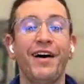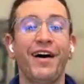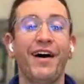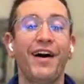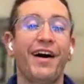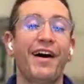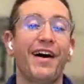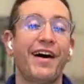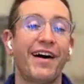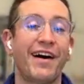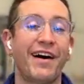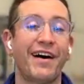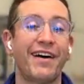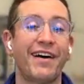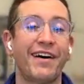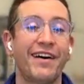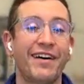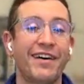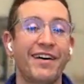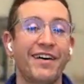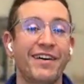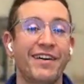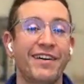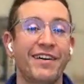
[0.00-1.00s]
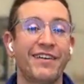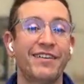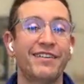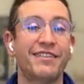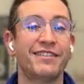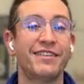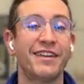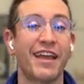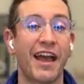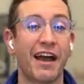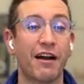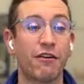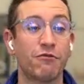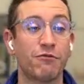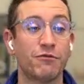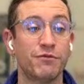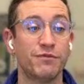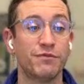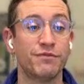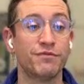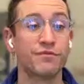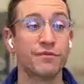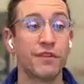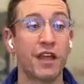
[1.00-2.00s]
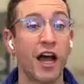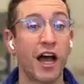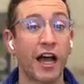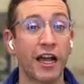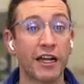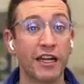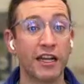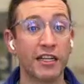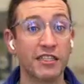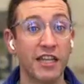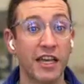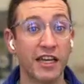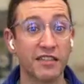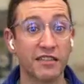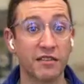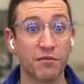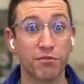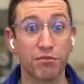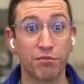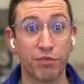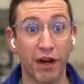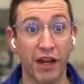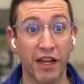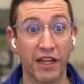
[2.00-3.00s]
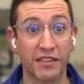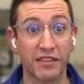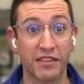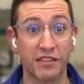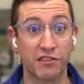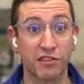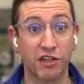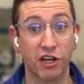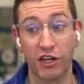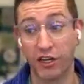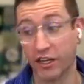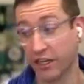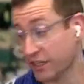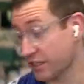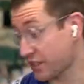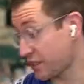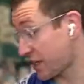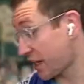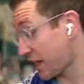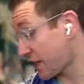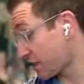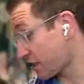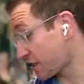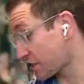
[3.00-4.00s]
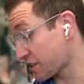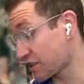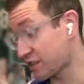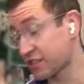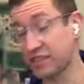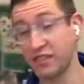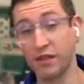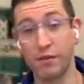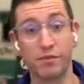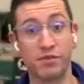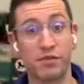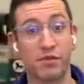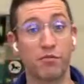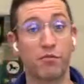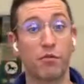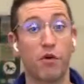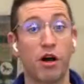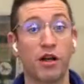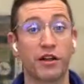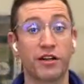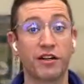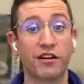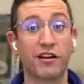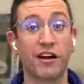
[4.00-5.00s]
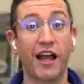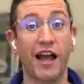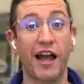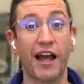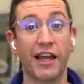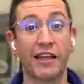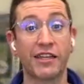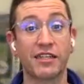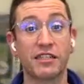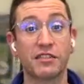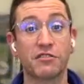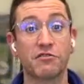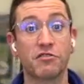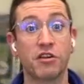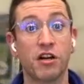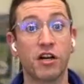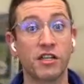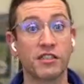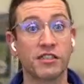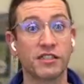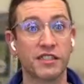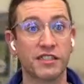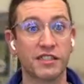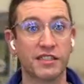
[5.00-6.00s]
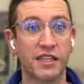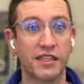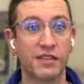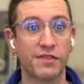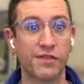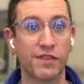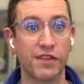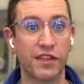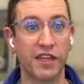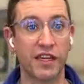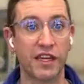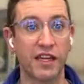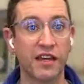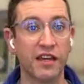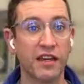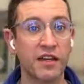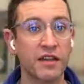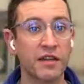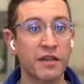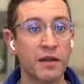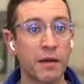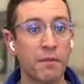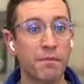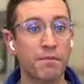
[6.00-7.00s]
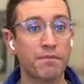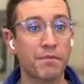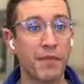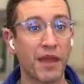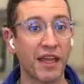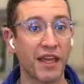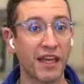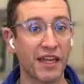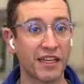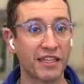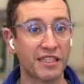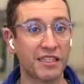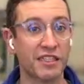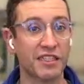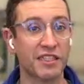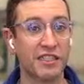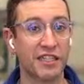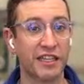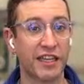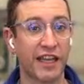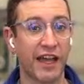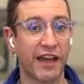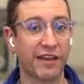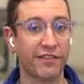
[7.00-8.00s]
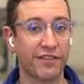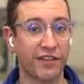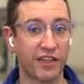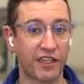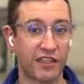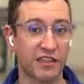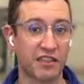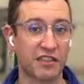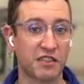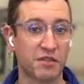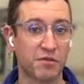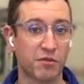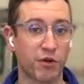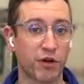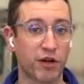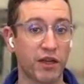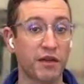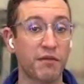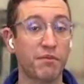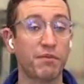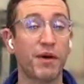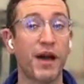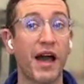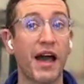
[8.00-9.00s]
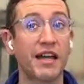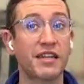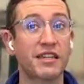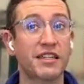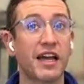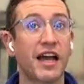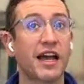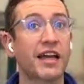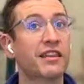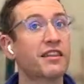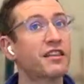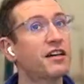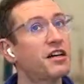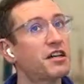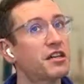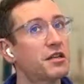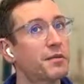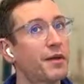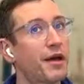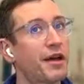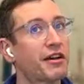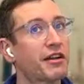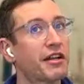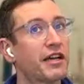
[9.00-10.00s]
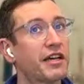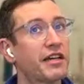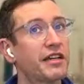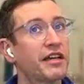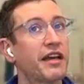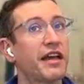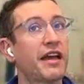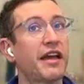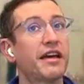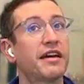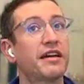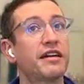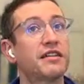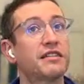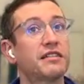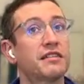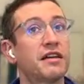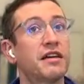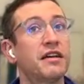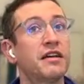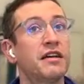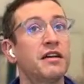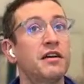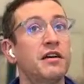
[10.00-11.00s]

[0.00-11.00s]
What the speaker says: time. Now, I'm going to take some breaks in talking today to just sip some water. I did not successfully make it to caffeine this morning, but I thought about it and